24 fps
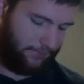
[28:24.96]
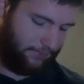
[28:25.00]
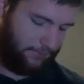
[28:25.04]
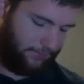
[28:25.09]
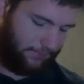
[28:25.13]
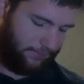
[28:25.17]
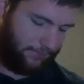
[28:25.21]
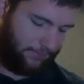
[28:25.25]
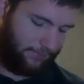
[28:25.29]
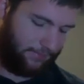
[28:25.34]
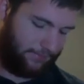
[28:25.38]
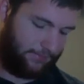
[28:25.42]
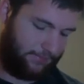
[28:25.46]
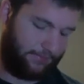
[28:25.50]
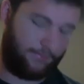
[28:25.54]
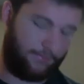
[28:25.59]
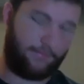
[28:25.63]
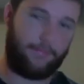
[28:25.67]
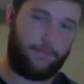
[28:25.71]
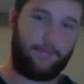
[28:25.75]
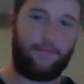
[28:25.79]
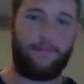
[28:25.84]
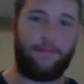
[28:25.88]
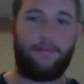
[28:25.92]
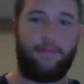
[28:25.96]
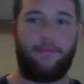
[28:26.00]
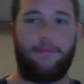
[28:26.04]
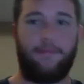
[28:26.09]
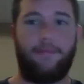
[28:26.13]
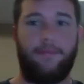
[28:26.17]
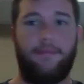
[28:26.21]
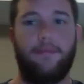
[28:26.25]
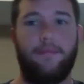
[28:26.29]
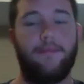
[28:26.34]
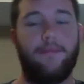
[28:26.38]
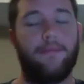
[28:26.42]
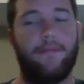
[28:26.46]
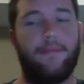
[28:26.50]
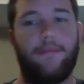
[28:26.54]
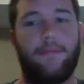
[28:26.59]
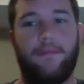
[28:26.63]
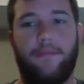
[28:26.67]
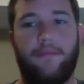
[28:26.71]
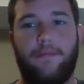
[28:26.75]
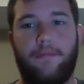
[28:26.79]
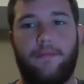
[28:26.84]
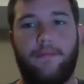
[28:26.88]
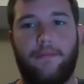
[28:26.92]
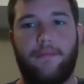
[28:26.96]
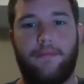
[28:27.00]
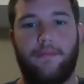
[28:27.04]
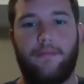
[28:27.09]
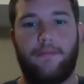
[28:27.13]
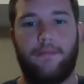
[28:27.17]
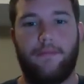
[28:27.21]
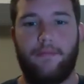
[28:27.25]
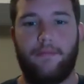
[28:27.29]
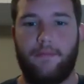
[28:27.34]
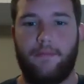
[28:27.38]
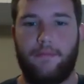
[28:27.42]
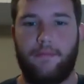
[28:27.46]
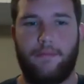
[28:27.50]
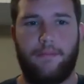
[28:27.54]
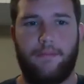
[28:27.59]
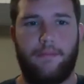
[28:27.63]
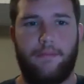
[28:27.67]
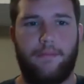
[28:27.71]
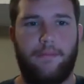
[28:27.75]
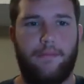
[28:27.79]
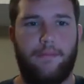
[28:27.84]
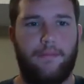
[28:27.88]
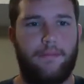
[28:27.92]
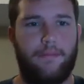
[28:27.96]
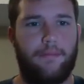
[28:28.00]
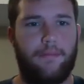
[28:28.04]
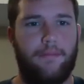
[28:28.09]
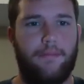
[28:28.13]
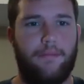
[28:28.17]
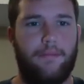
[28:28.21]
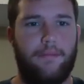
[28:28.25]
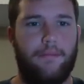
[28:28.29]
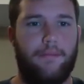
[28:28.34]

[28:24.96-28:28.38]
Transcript: This person isn't speaking.